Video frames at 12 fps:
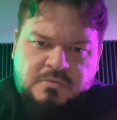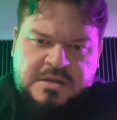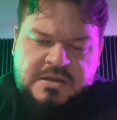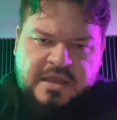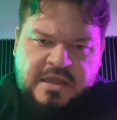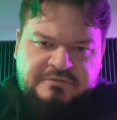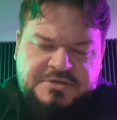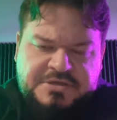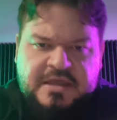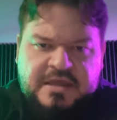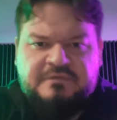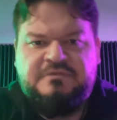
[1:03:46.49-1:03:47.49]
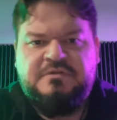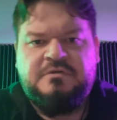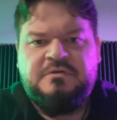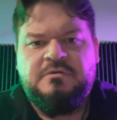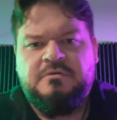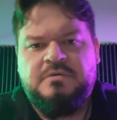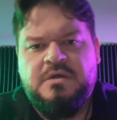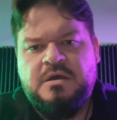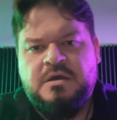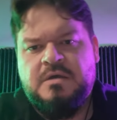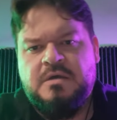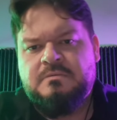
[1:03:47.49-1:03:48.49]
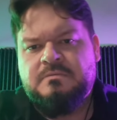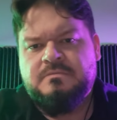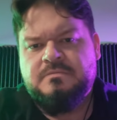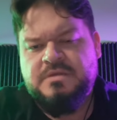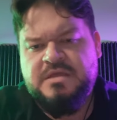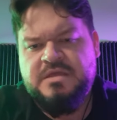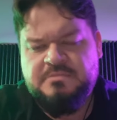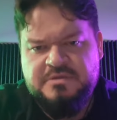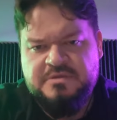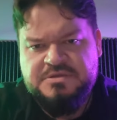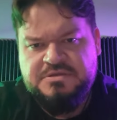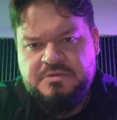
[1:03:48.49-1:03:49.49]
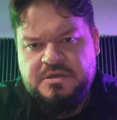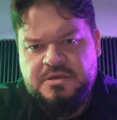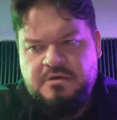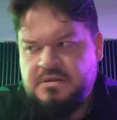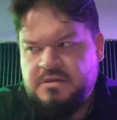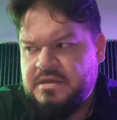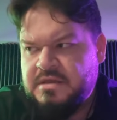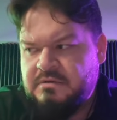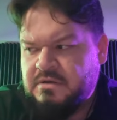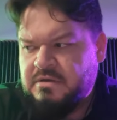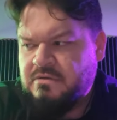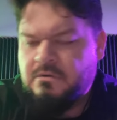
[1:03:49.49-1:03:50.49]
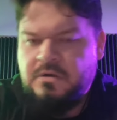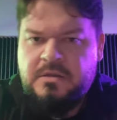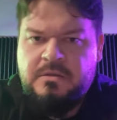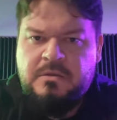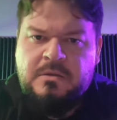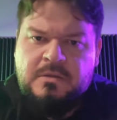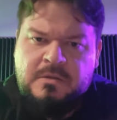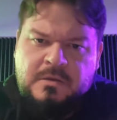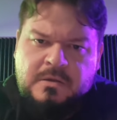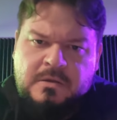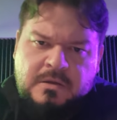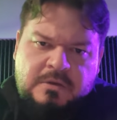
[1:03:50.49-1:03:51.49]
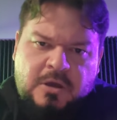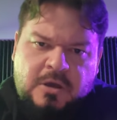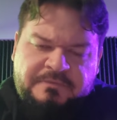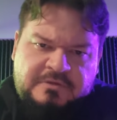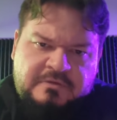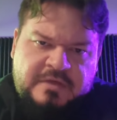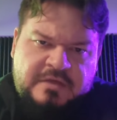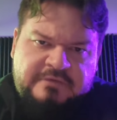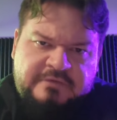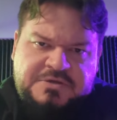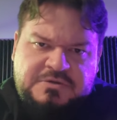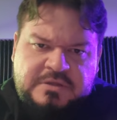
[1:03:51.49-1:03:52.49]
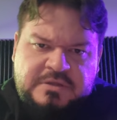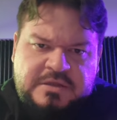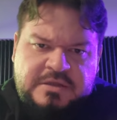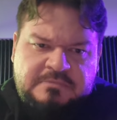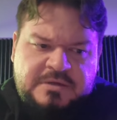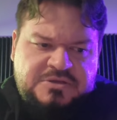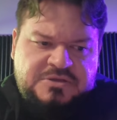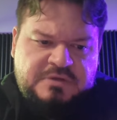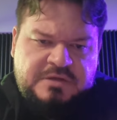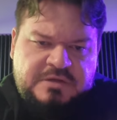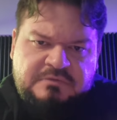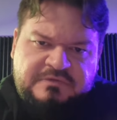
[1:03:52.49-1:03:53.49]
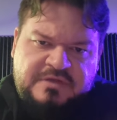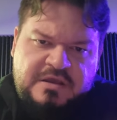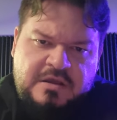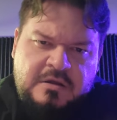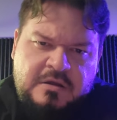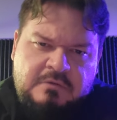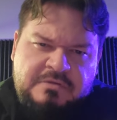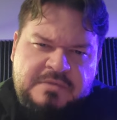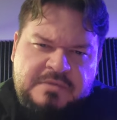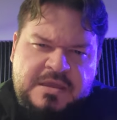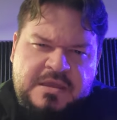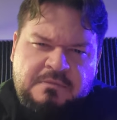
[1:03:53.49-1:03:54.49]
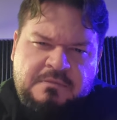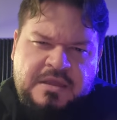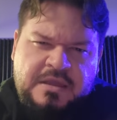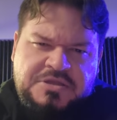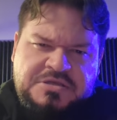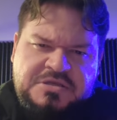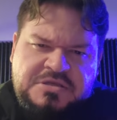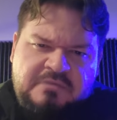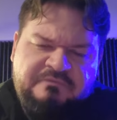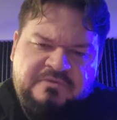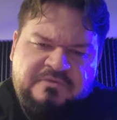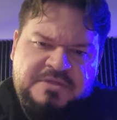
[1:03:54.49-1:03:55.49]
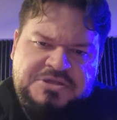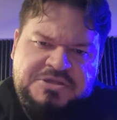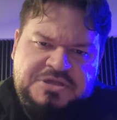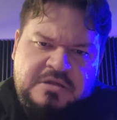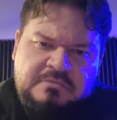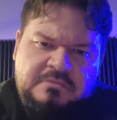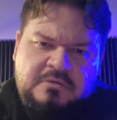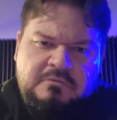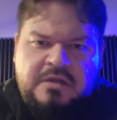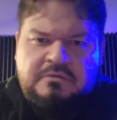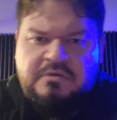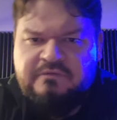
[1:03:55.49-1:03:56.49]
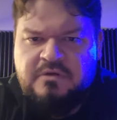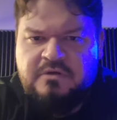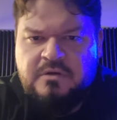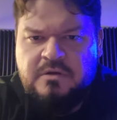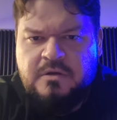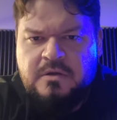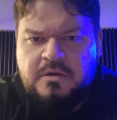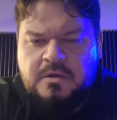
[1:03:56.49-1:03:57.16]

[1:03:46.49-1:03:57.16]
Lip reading: We didn't have a chance to get him in the studio and get it recorded. We hope to do that eventually, but Squid was there with me. We had just come from the gym on Red River.